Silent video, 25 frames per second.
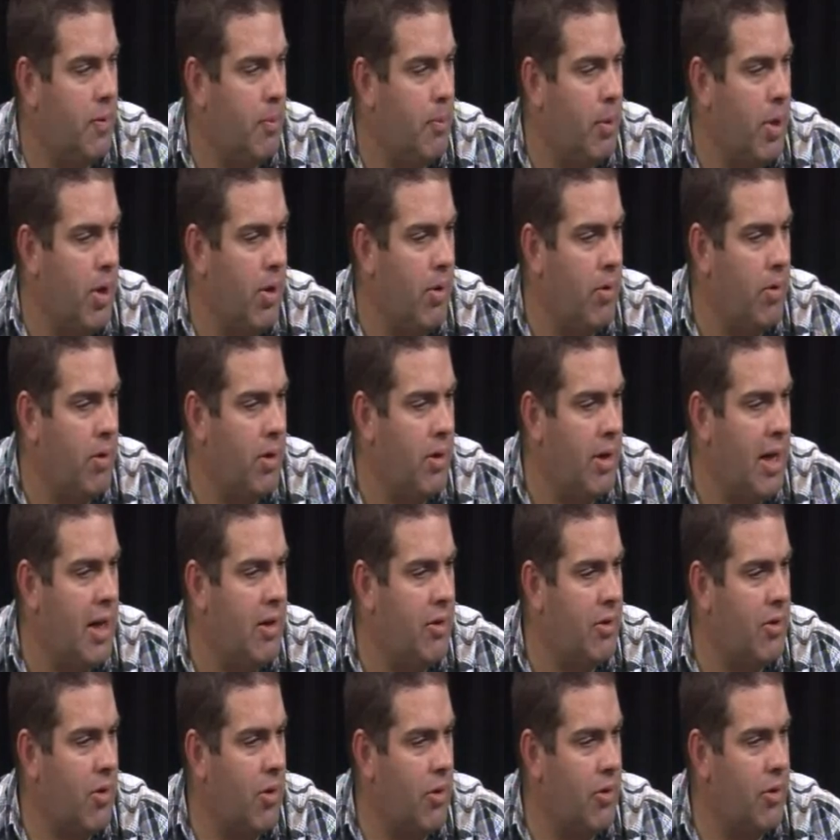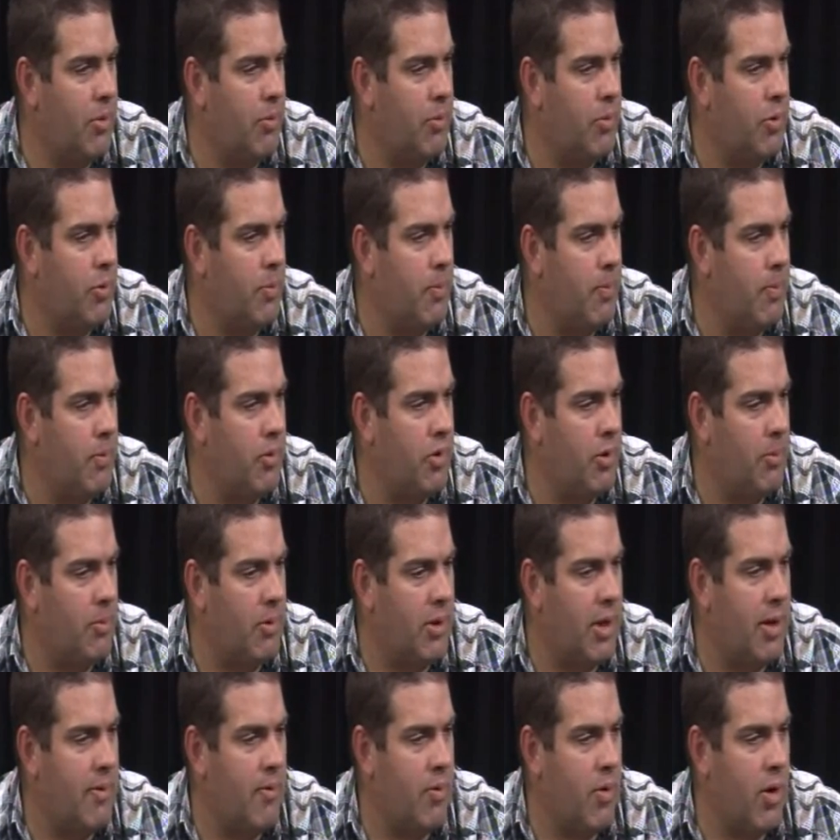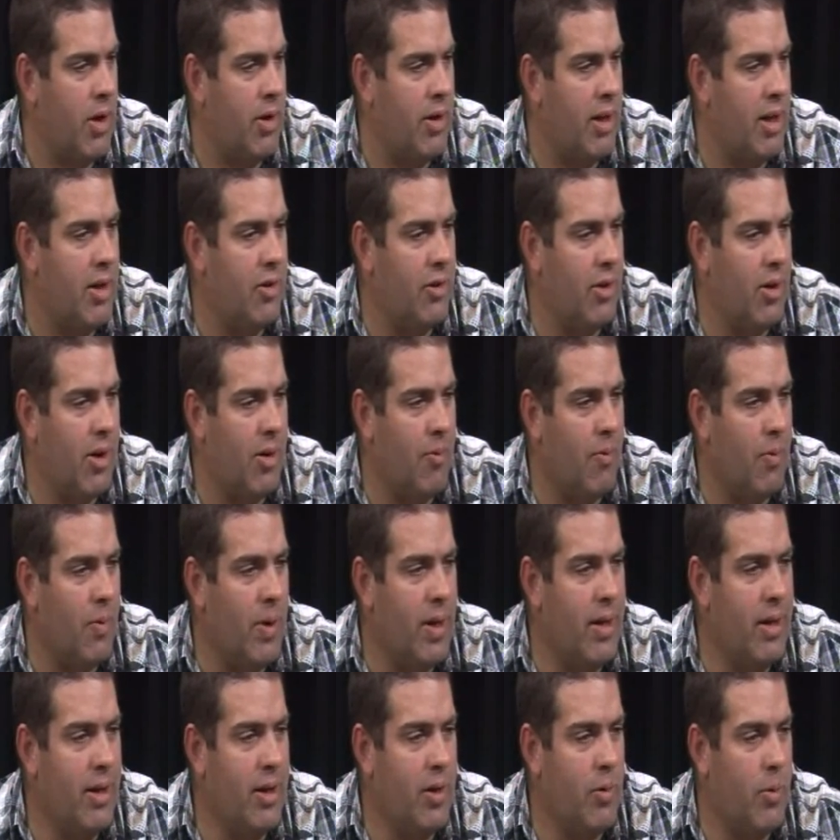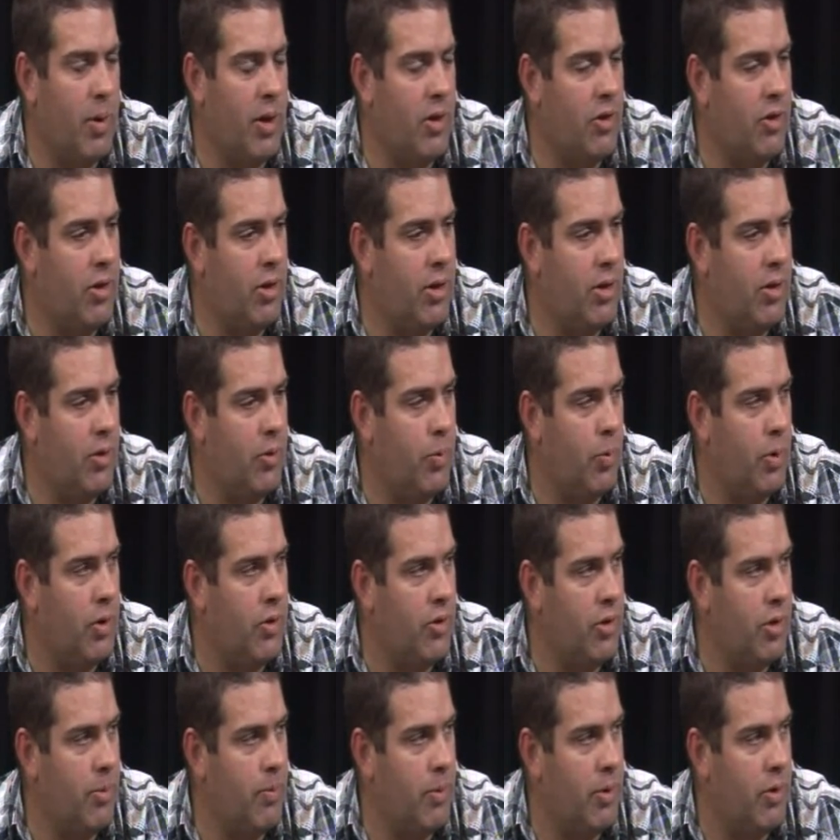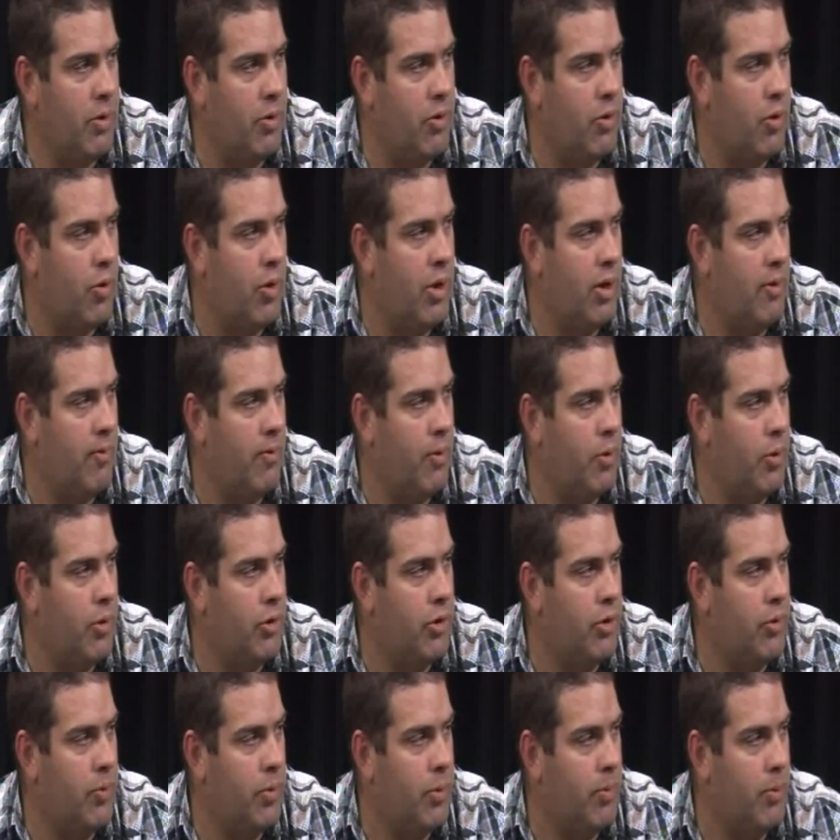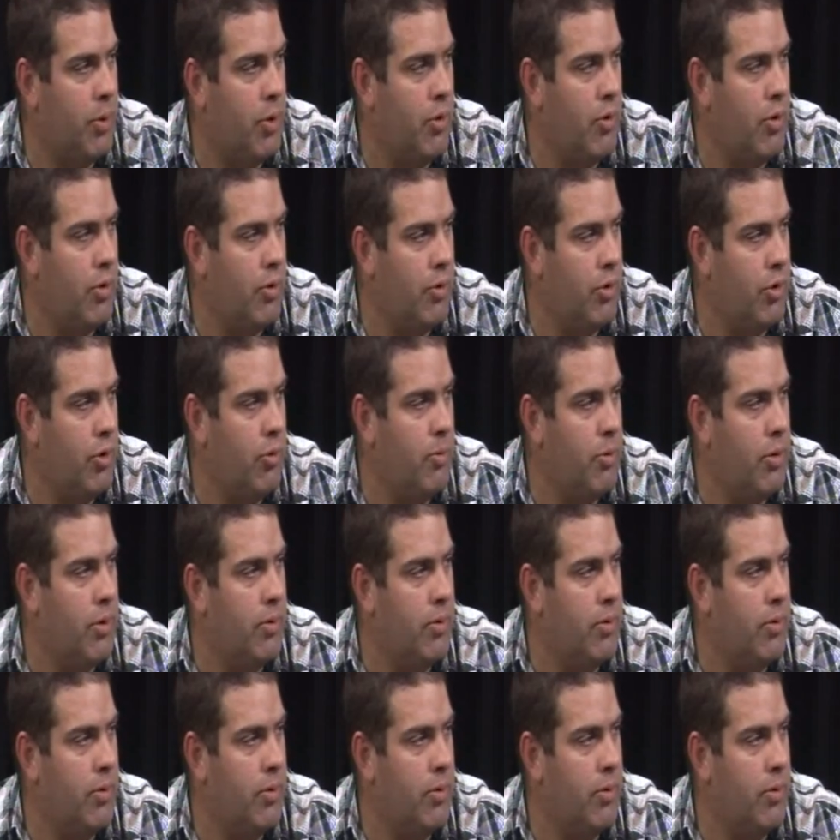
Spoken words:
a bloke, and has got some clever ideas, and I really question his wisdom in joining forces with Muriel Newman.